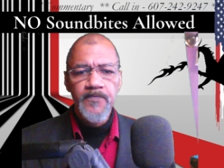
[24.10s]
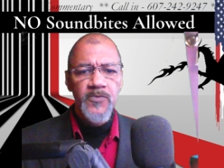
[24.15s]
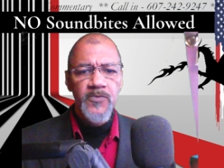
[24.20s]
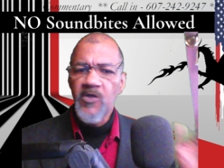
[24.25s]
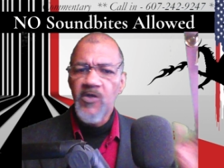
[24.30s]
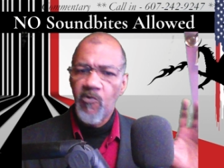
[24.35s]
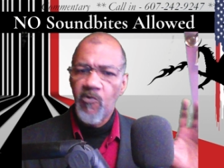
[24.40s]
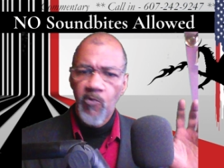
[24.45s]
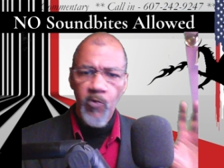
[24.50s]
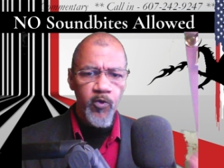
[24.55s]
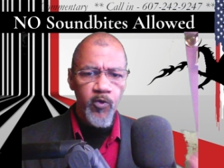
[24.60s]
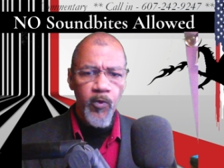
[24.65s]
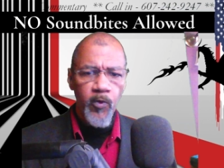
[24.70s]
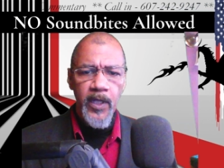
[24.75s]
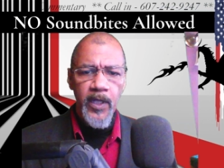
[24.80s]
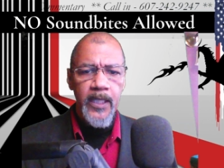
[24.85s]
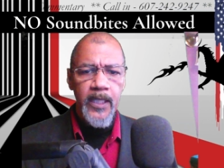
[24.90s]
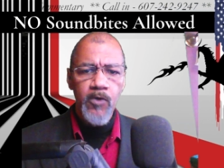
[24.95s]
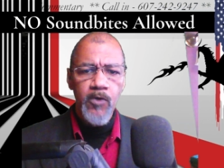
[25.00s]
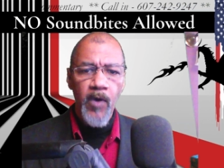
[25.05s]
It was
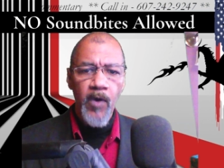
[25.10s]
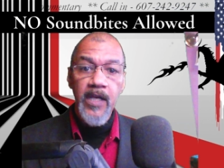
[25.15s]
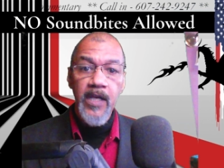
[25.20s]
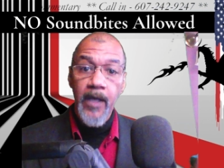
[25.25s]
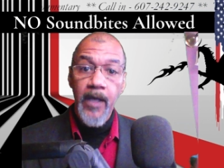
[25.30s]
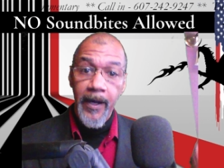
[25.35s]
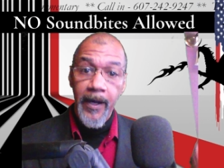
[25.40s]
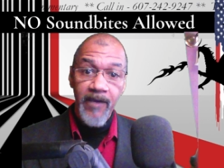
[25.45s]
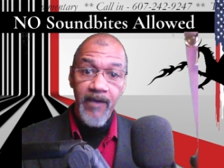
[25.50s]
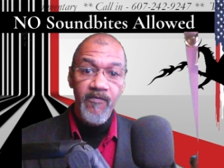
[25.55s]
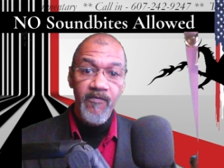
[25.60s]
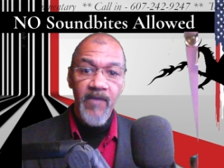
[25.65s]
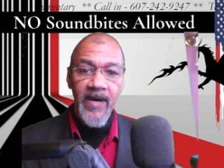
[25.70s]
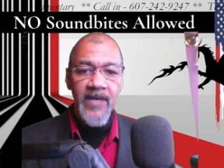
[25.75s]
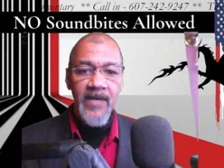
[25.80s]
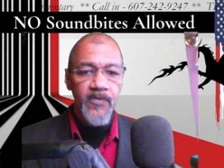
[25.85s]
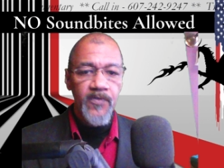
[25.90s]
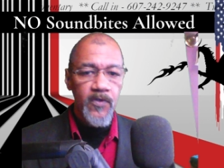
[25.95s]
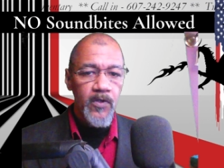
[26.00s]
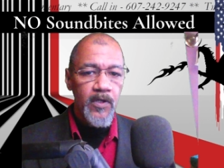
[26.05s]
really great. I
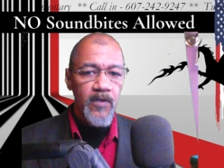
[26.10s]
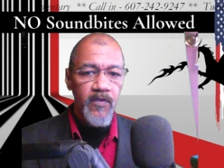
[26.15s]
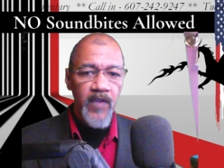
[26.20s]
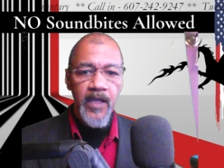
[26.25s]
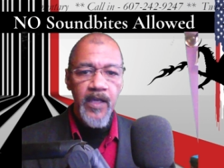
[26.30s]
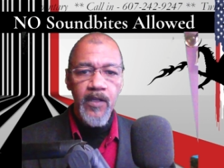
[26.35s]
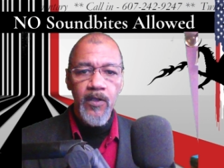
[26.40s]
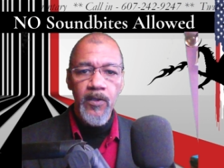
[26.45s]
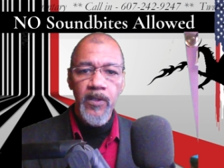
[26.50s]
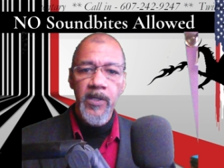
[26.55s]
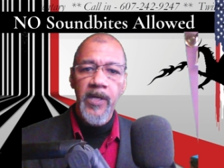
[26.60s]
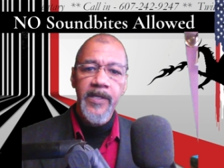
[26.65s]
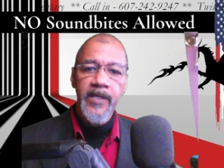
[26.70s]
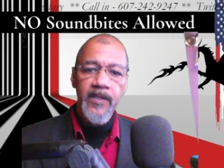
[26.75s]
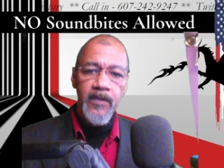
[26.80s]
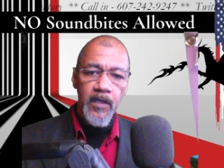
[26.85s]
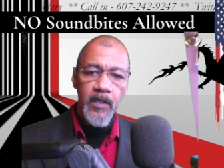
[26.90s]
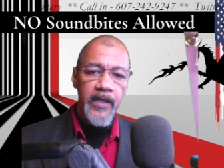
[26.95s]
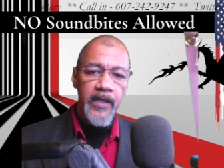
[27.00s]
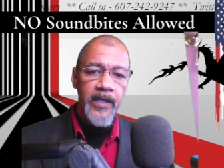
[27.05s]
advise you to take a look.
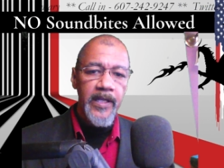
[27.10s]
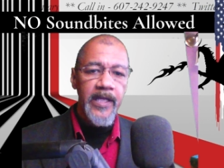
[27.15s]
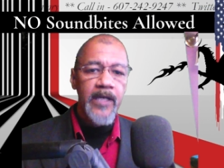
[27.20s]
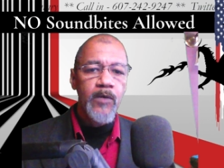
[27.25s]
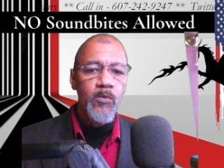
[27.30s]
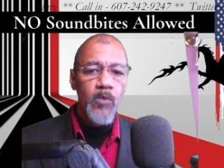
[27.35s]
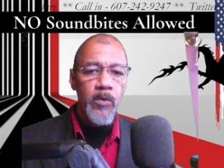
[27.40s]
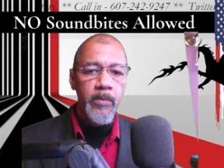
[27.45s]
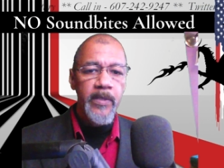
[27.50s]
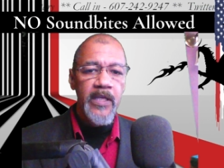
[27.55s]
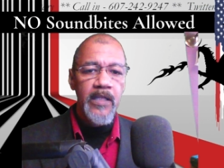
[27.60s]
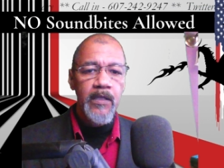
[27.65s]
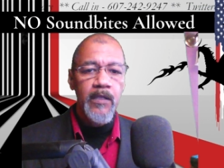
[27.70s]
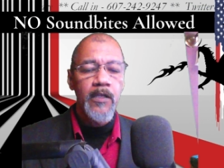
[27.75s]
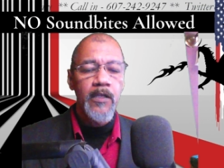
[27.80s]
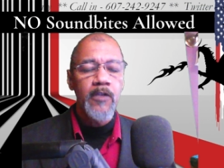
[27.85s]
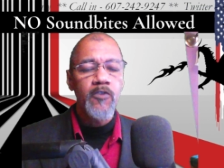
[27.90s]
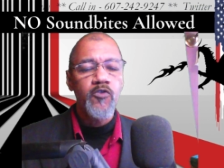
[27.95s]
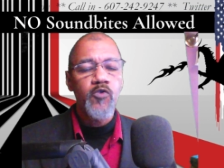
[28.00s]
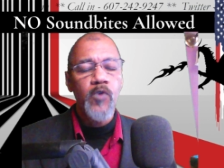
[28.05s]
The link will be in the
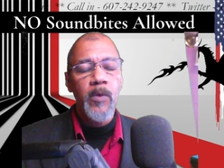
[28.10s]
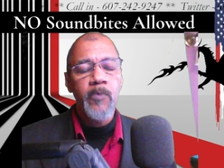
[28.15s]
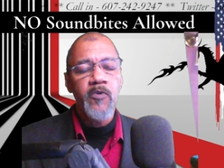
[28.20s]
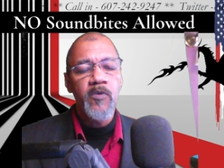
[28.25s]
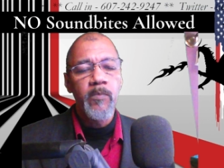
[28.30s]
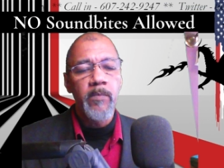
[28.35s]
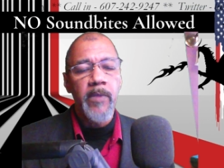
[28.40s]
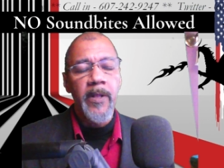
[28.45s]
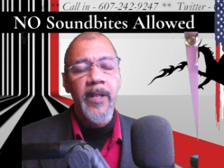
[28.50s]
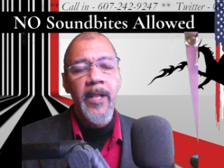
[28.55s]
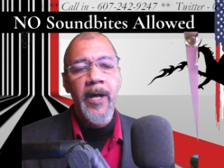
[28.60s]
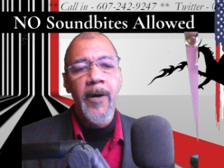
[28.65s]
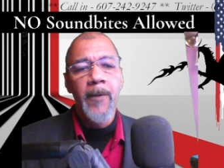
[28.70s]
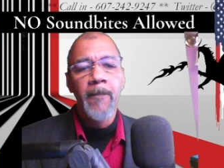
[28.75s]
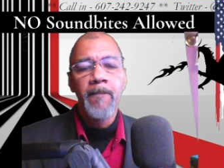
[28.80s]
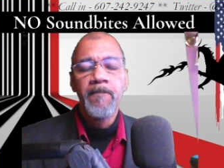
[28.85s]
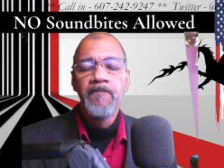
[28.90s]
description below.